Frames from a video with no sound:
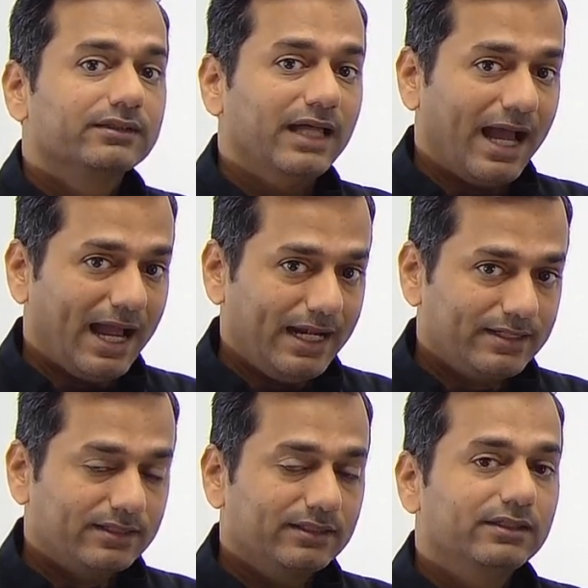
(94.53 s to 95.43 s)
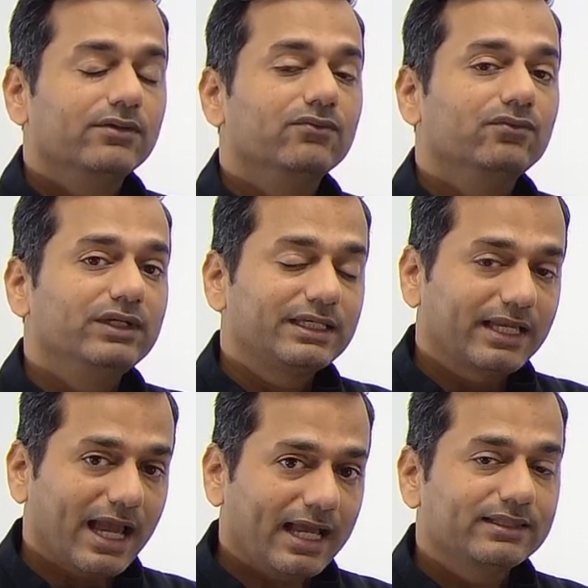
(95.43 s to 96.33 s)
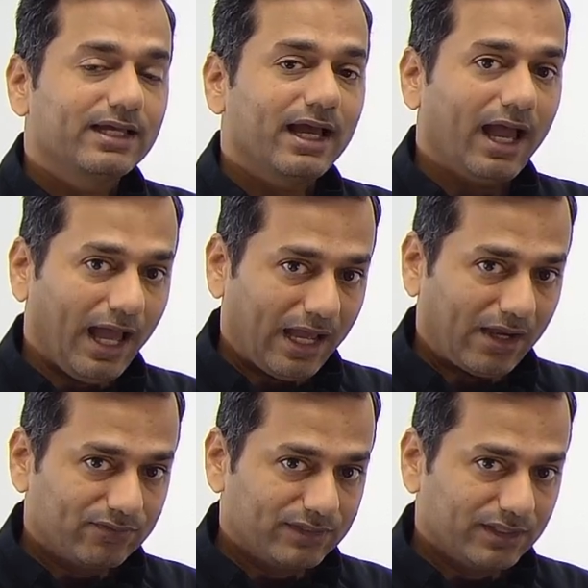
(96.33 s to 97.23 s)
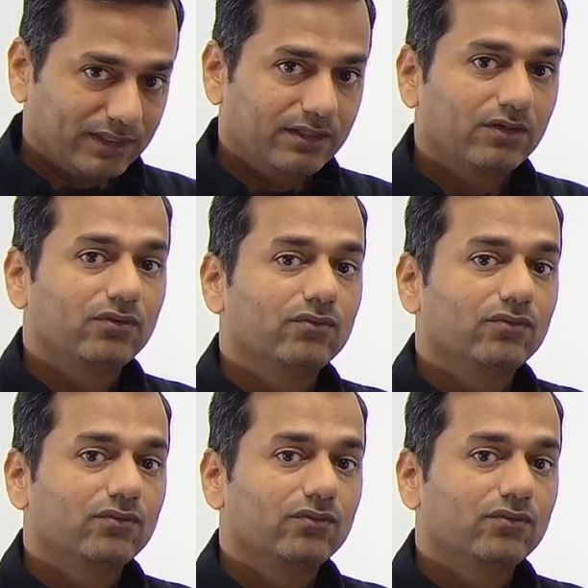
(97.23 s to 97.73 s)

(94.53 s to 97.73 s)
that we can have the